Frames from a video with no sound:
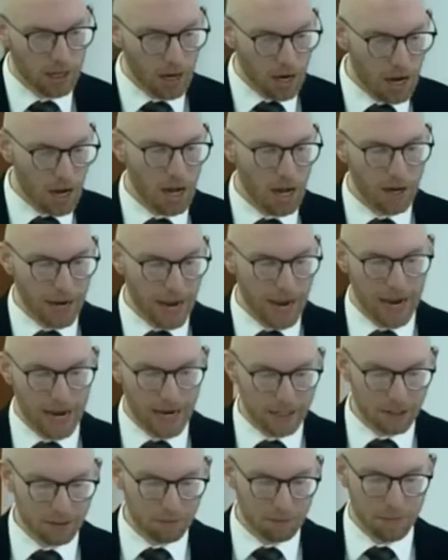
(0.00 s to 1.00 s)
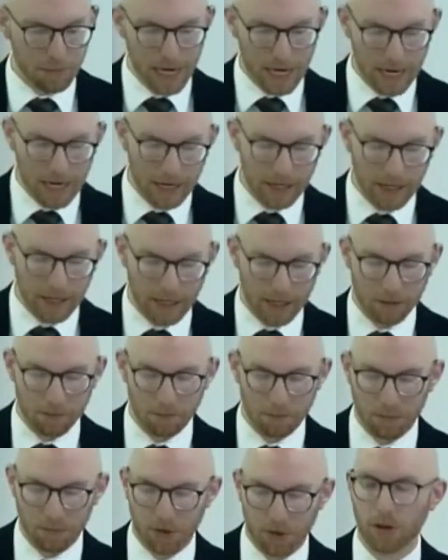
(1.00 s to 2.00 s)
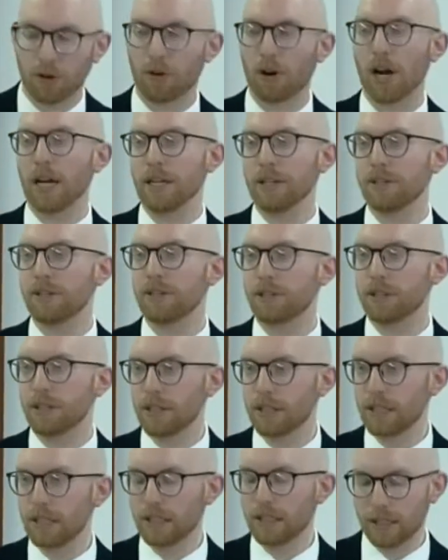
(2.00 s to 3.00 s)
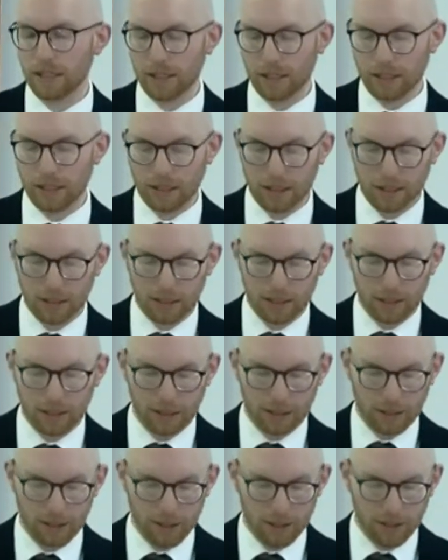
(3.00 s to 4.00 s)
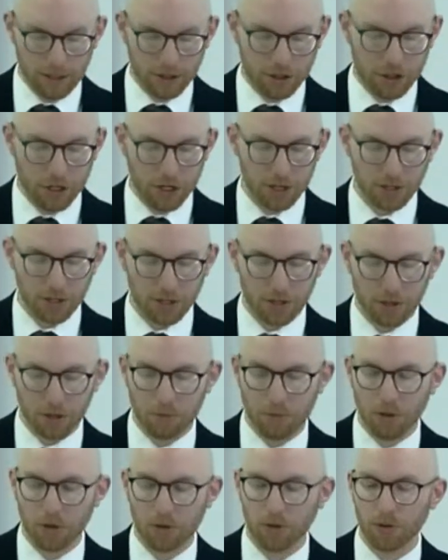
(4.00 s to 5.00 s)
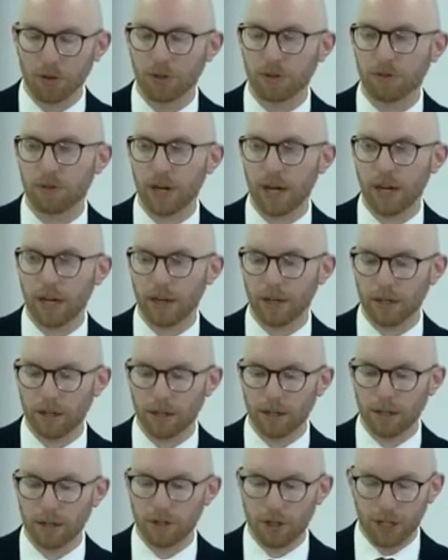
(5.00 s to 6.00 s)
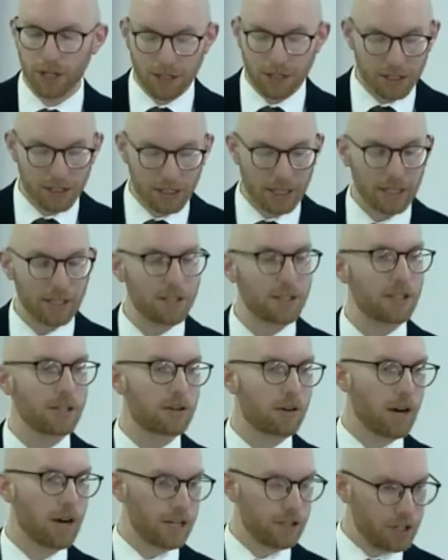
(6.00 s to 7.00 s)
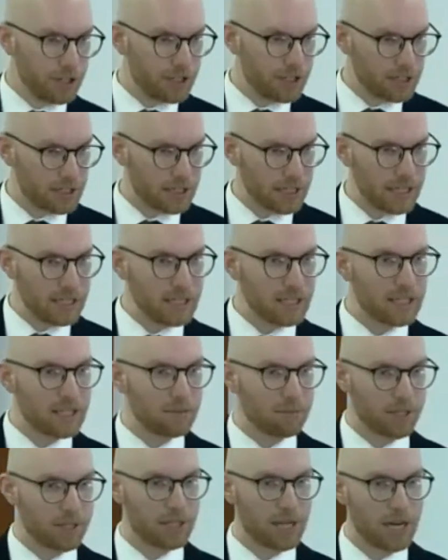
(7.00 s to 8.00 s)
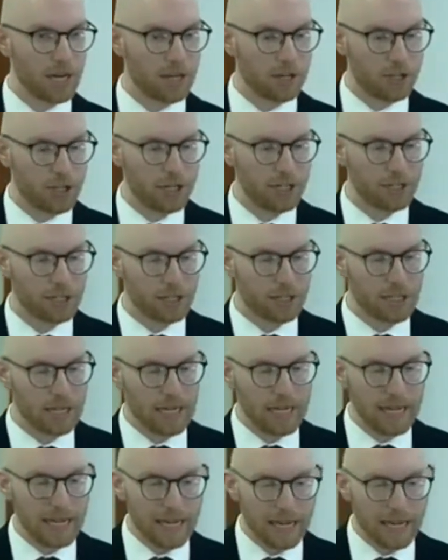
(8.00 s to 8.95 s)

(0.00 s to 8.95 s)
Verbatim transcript: God has made him the Christ, this Jesus whom you crucified. Jesus is the Christ. Jesus is the Messiah. Jesus